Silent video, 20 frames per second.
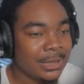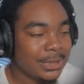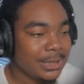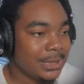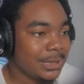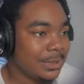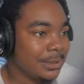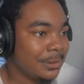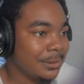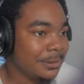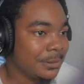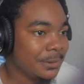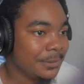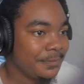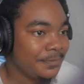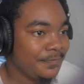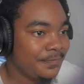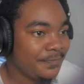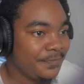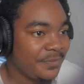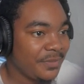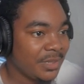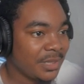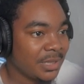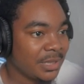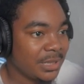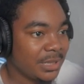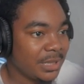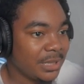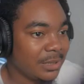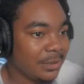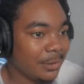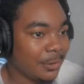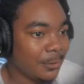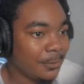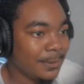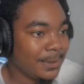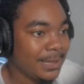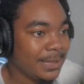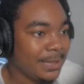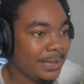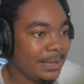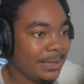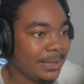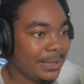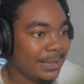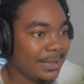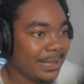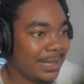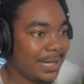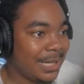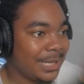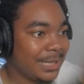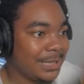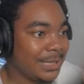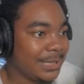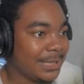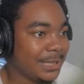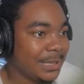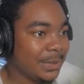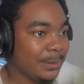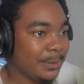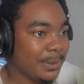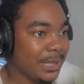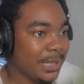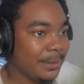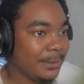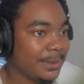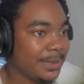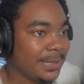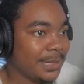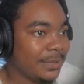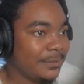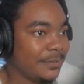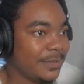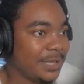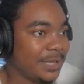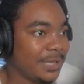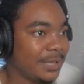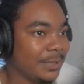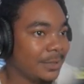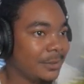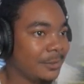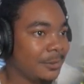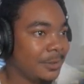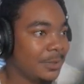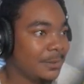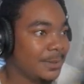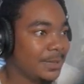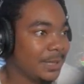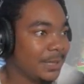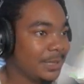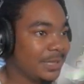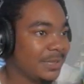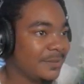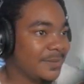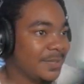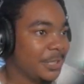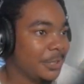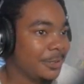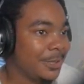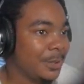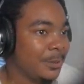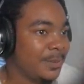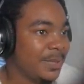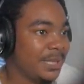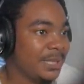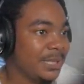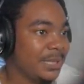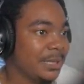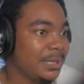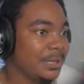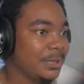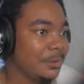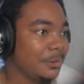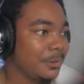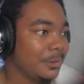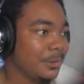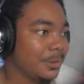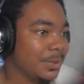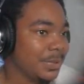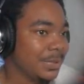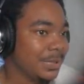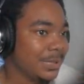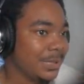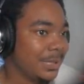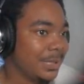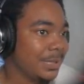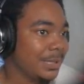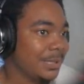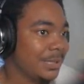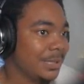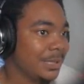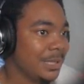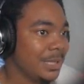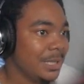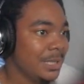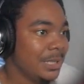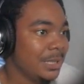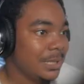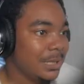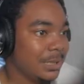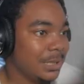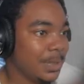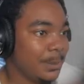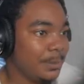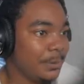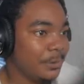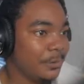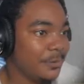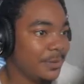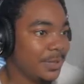So yeah, hopefully I should be able to get a video of Sonic Adventure out by then, or at least like a couple of